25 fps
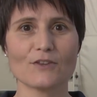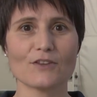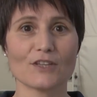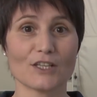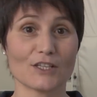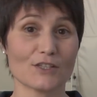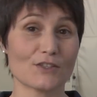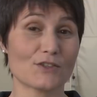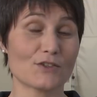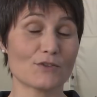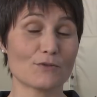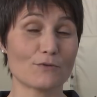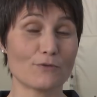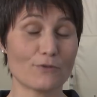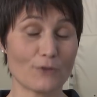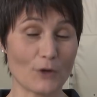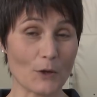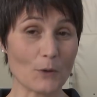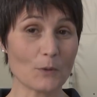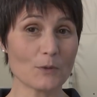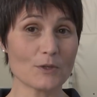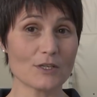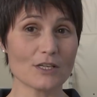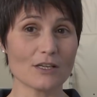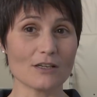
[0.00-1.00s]
things
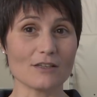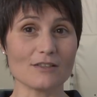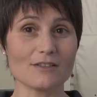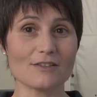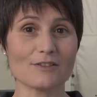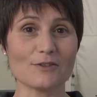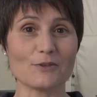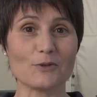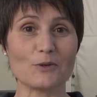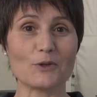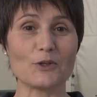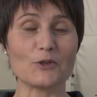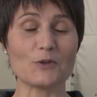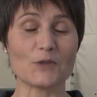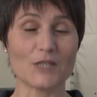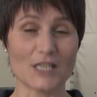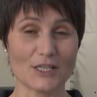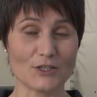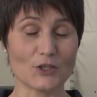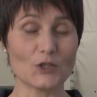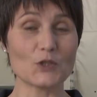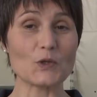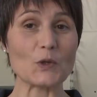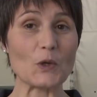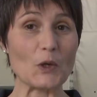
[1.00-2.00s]
float, and so you
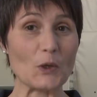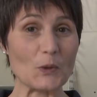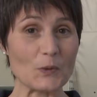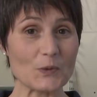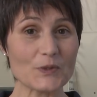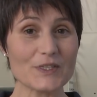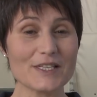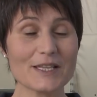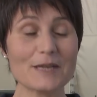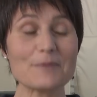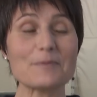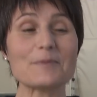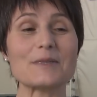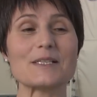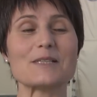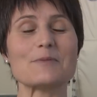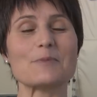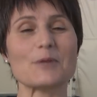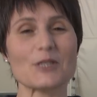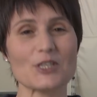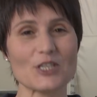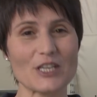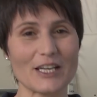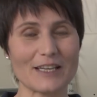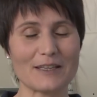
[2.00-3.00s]
tend to lose them,
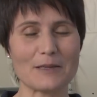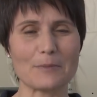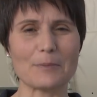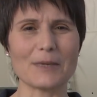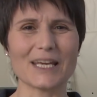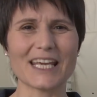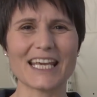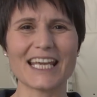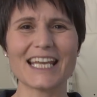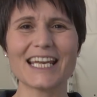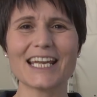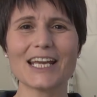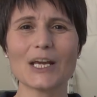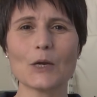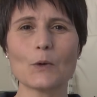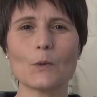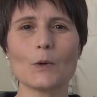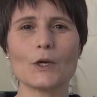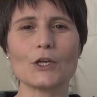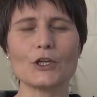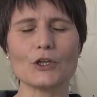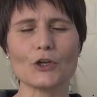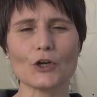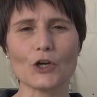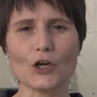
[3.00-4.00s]
especially at the beginning
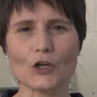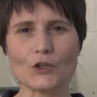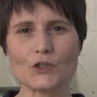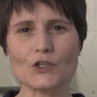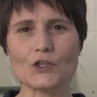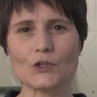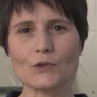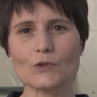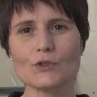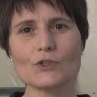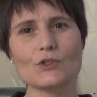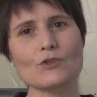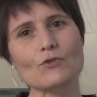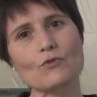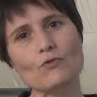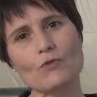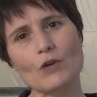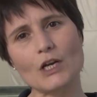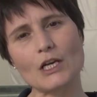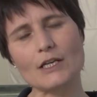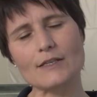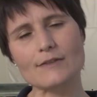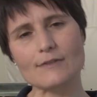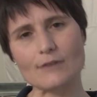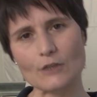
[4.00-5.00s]
when you're not used to
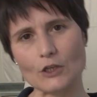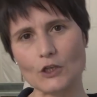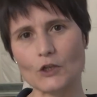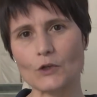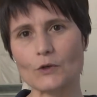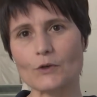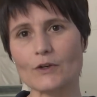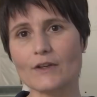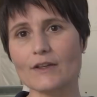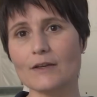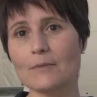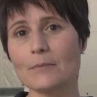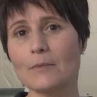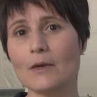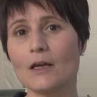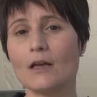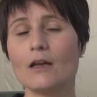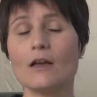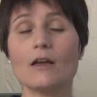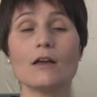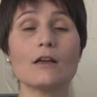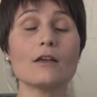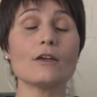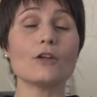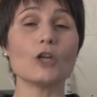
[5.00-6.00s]
really secure them.
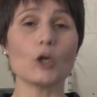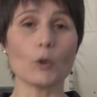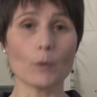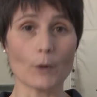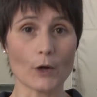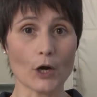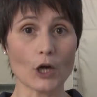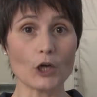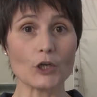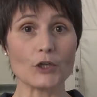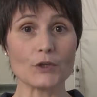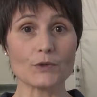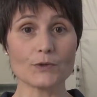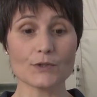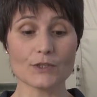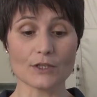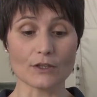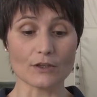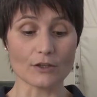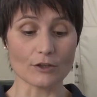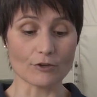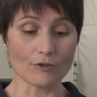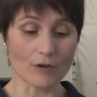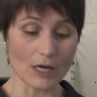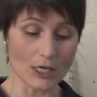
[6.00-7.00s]
You know, we're all used
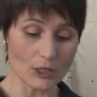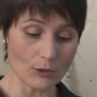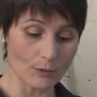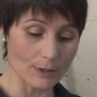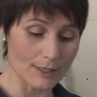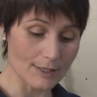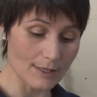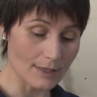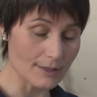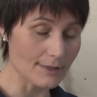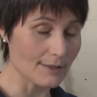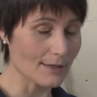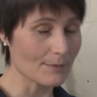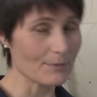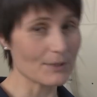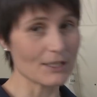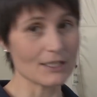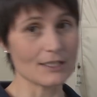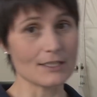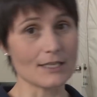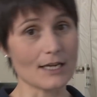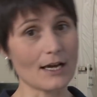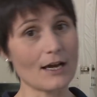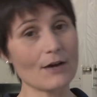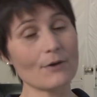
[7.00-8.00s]
on the ground, we set
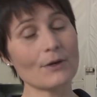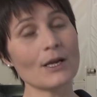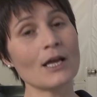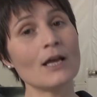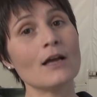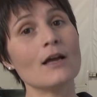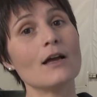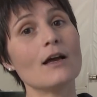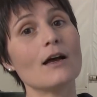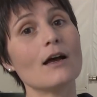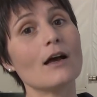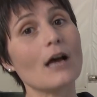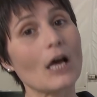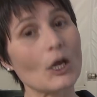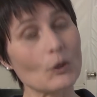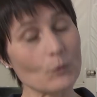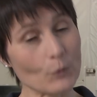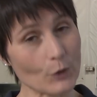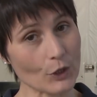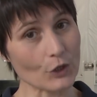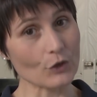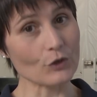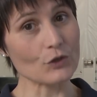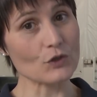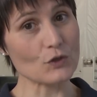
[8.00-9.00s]
something down and
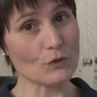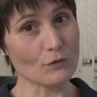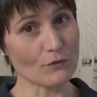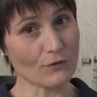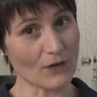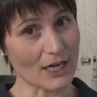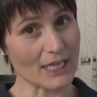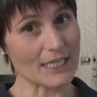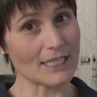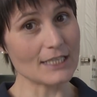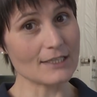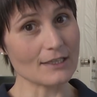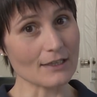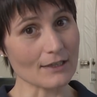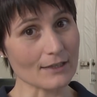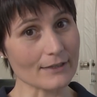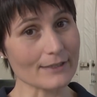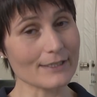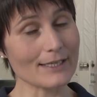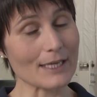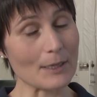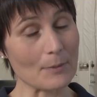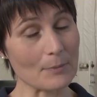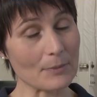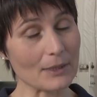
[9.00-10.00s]
we're going to find it in the
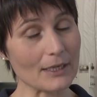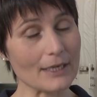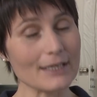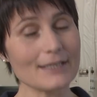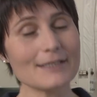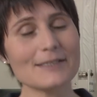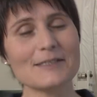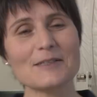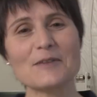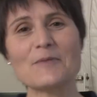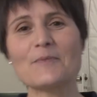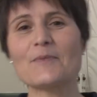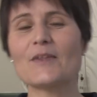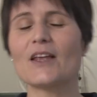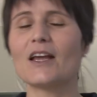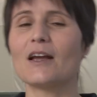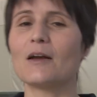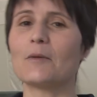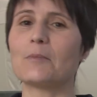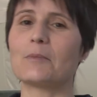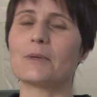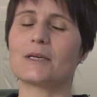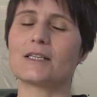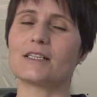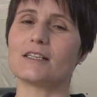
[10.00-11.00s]
same place.
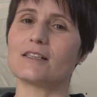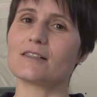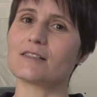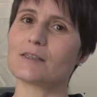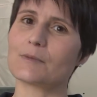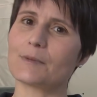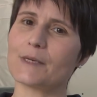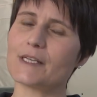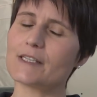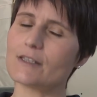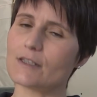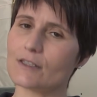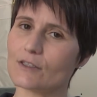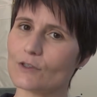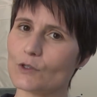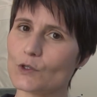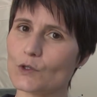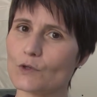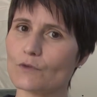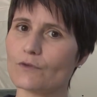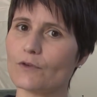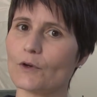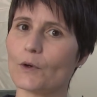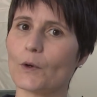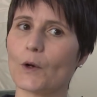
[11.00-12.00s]
but in space it's going
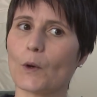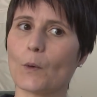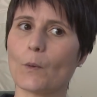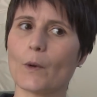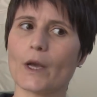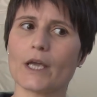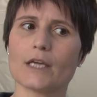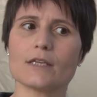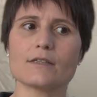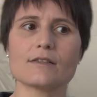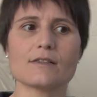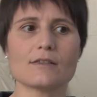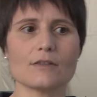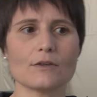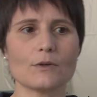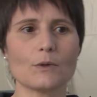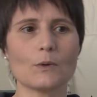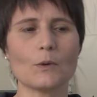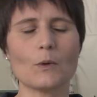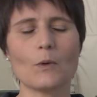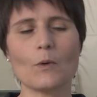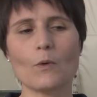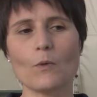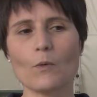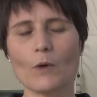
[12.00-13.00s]
to float away.
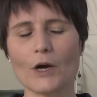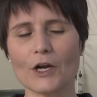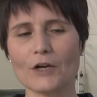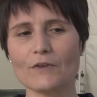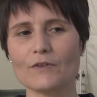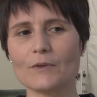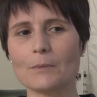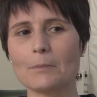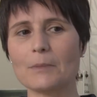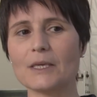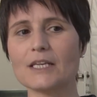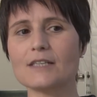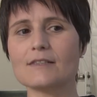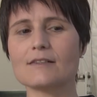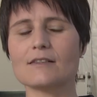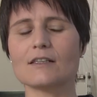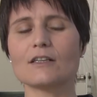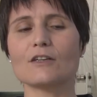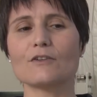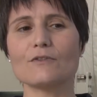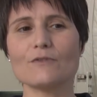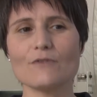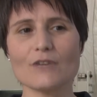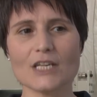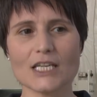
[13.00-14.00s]
So one of the biggest
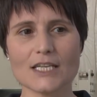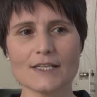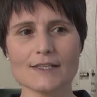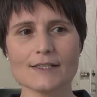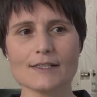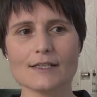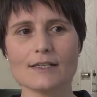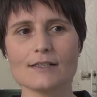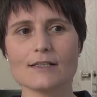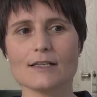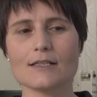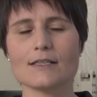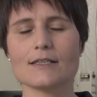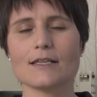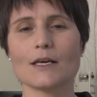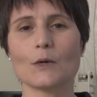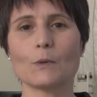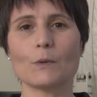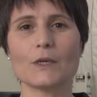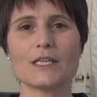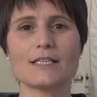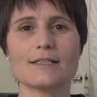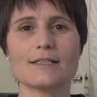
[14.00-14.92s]
inconveniences is that we